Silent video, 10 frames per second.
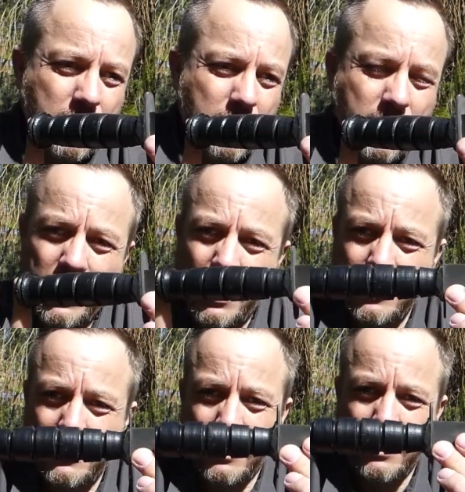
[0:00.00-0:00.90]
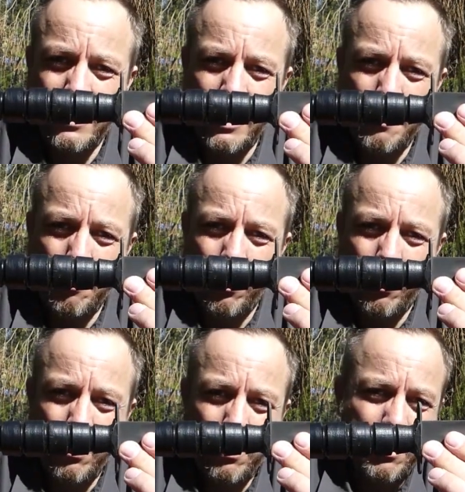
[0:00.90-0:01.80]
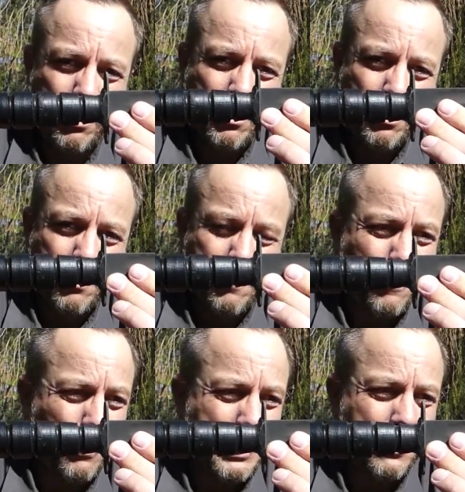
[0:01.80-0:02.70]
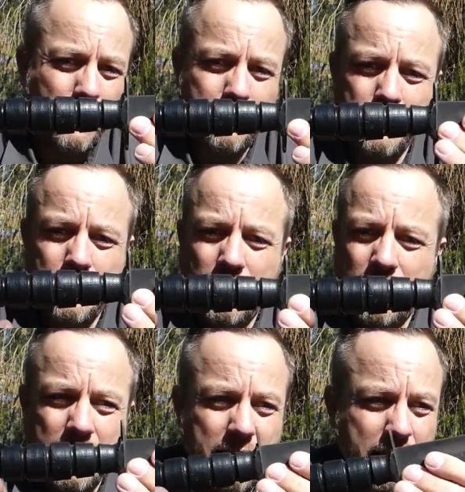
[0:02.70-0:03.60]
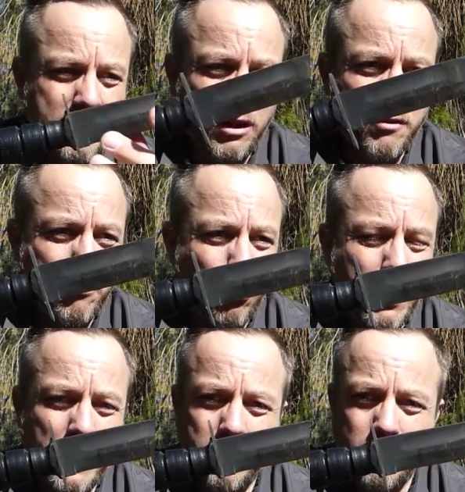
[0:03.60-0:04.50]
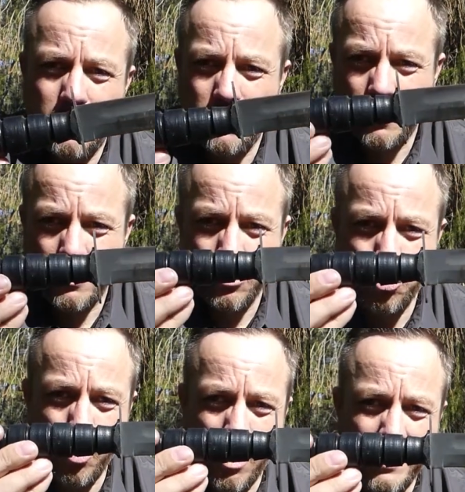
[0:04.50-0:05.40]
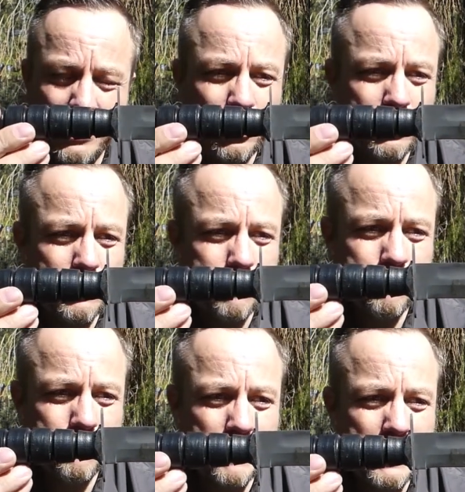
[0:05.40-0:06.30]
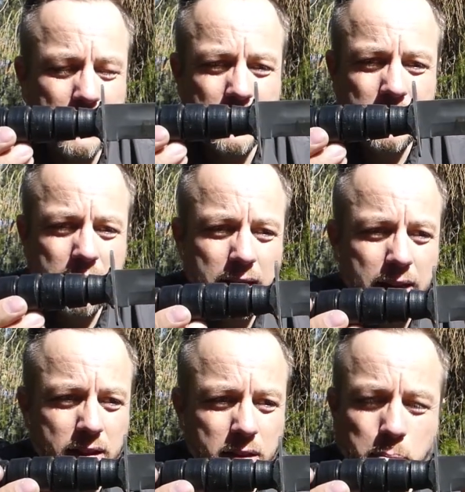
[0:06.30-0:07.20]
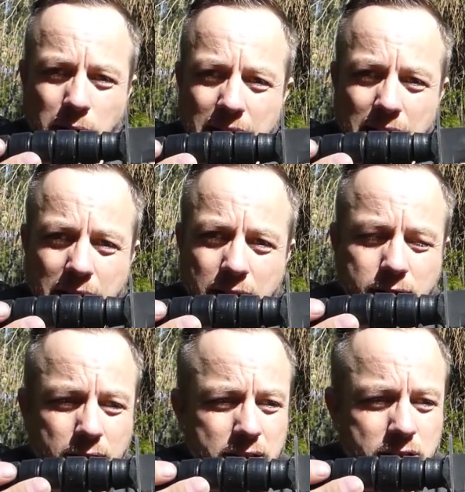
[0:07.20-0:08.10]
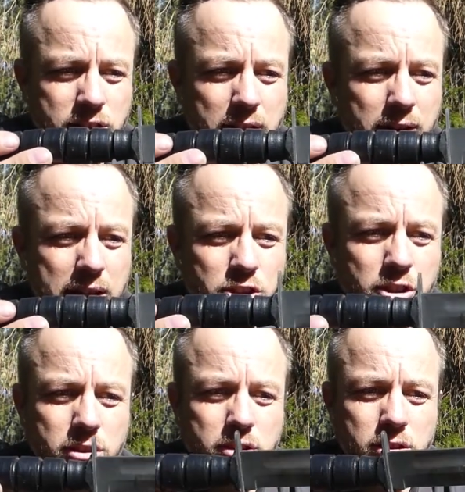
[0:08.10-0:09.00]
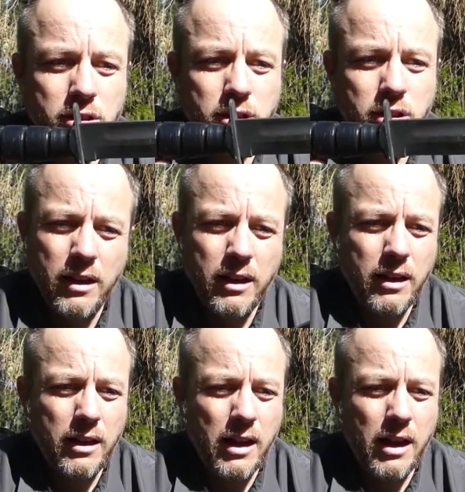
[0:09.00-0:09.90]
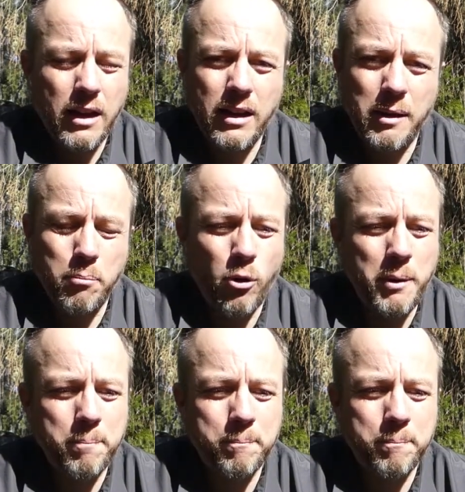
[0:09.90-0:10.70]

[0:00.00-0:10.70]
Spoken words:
The classic K-Bar fighting knife. Its overall length 12 inches, the blade length 7 inches, clip point,